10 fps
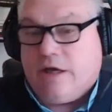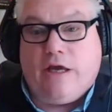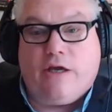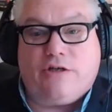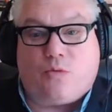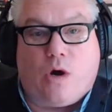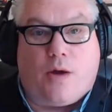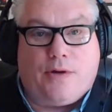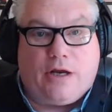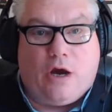is where
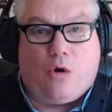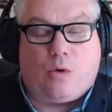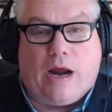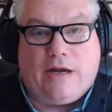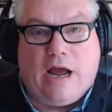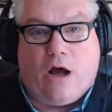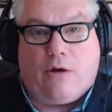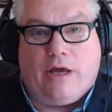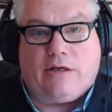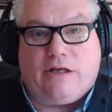I'm going to go right now,
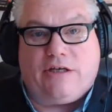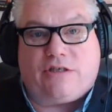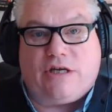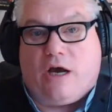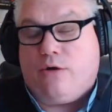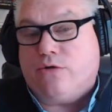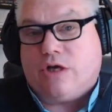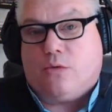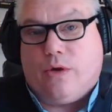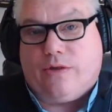at least who's
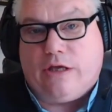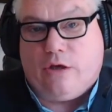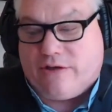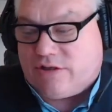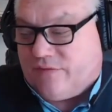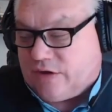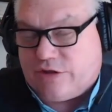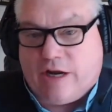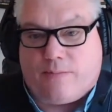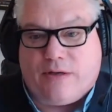going to win the USFL
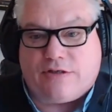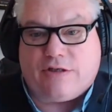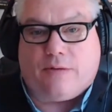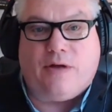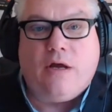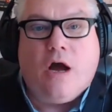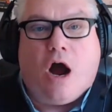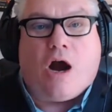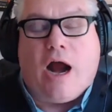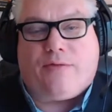championship.
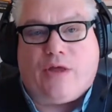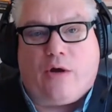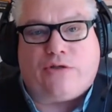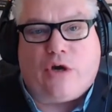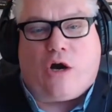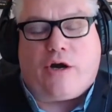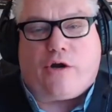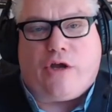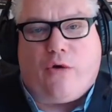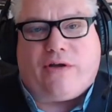All right, those are
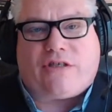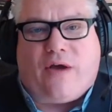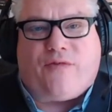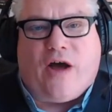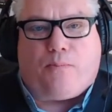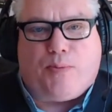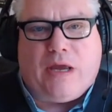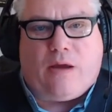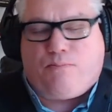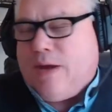your USFL
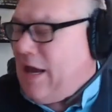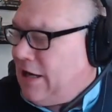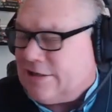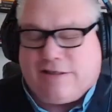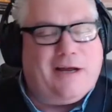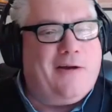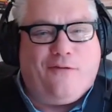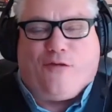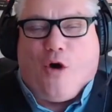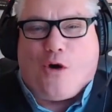picks
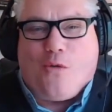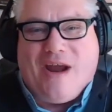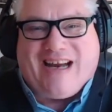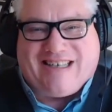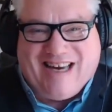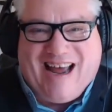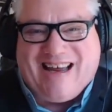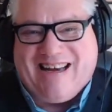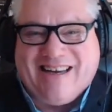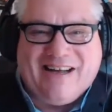for Week
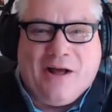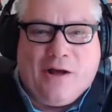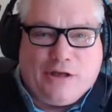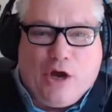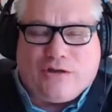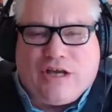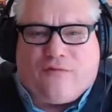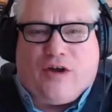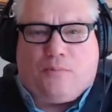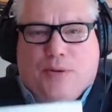10.
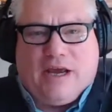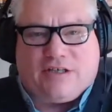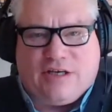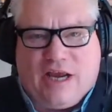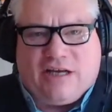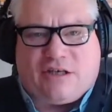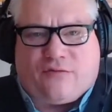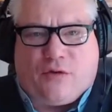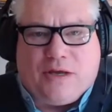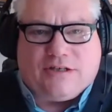USFL picks, easy
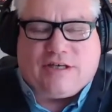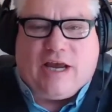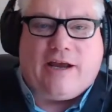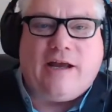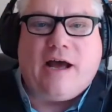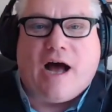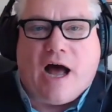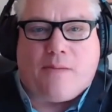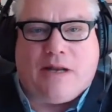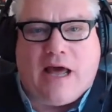for me to say.
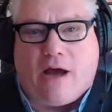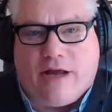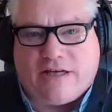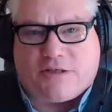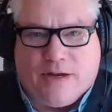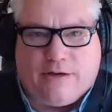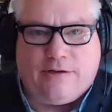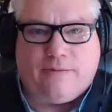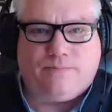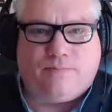I'm Loud Esmond.
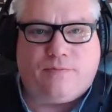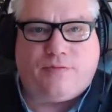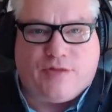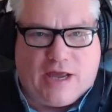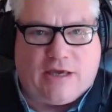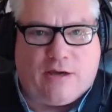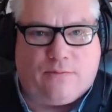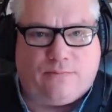Thank you.